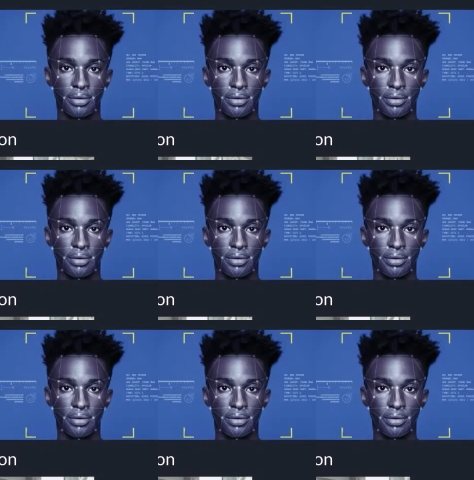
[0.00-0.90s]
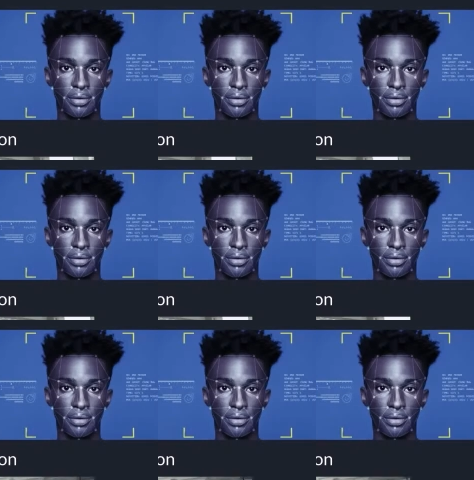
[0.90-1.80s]

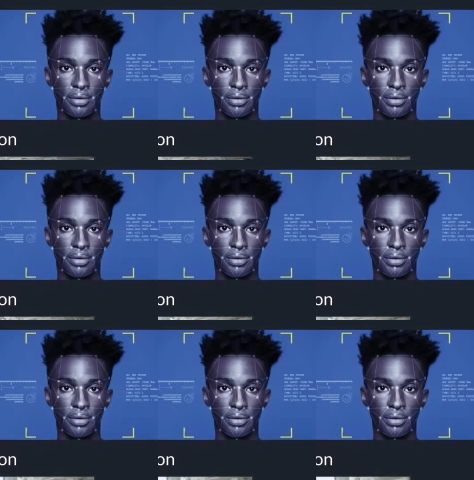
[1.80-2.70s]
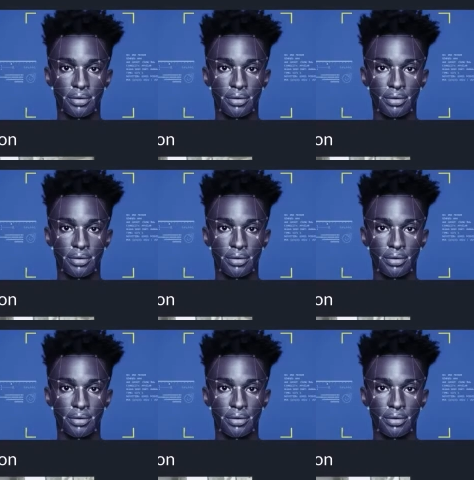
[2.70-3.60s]

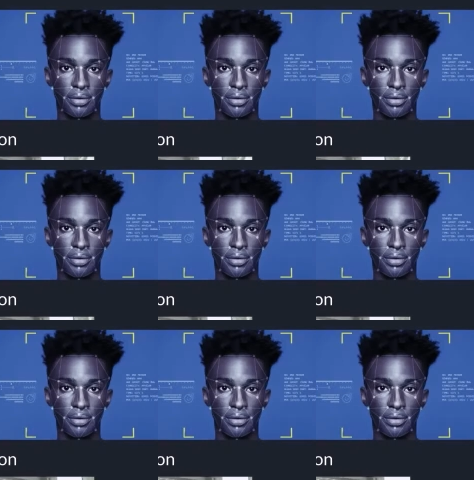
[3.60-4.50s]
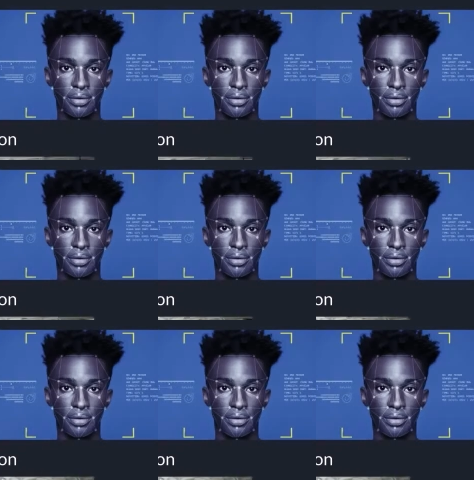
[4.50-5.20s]
The face doesn't move, so there is nothing to read.